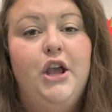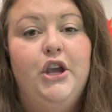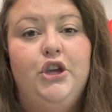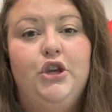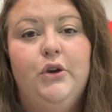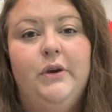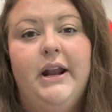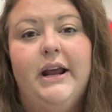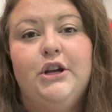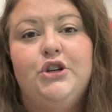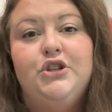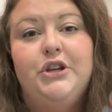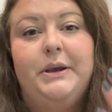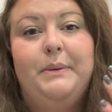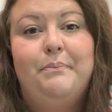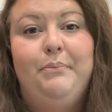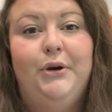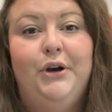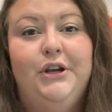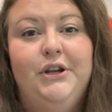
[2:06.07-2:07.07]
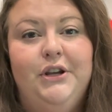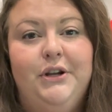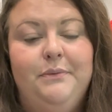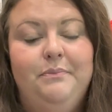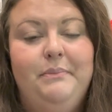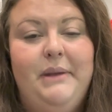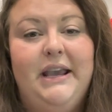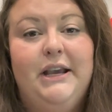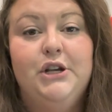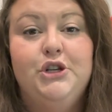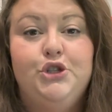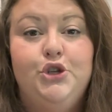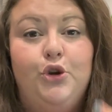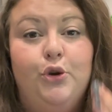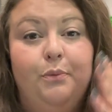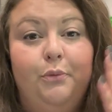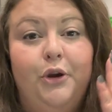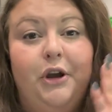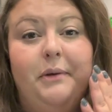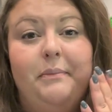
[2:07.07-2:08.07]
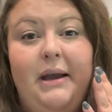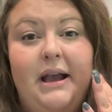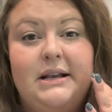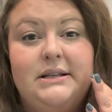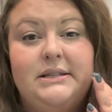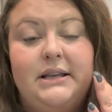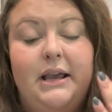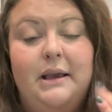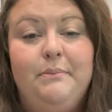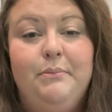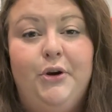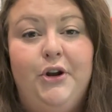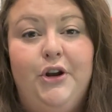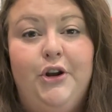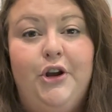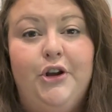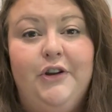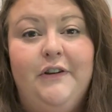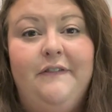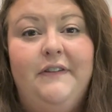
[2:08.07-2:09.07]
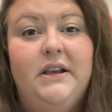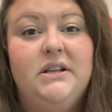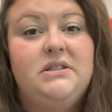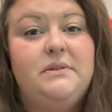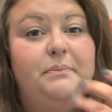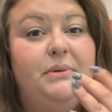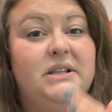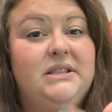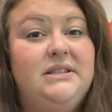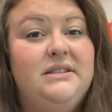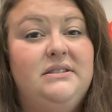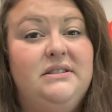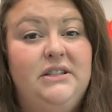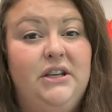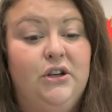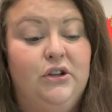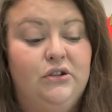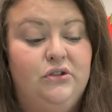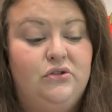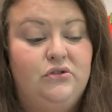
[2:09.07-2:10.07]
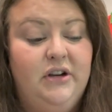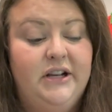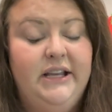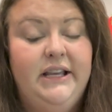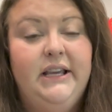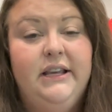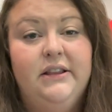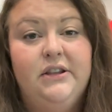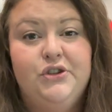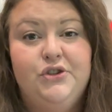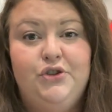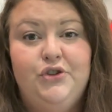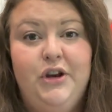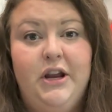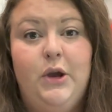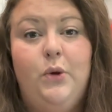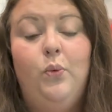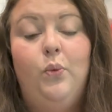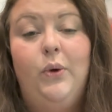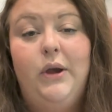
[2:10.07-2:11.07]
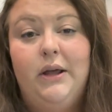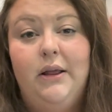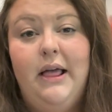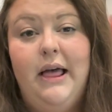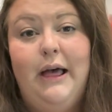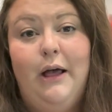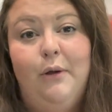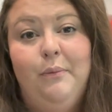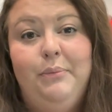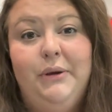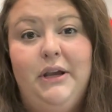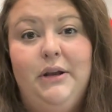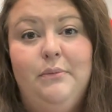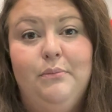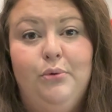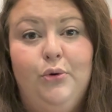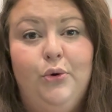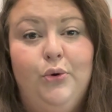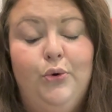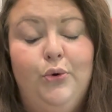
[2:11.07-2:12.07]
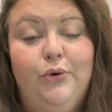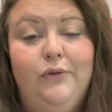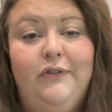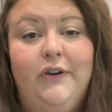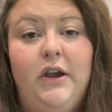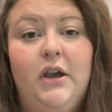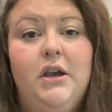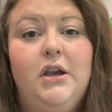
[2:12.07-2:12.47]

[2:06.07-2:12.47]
You can actually make a turmeric mask and put it on your face, but still drinking this drink will help improve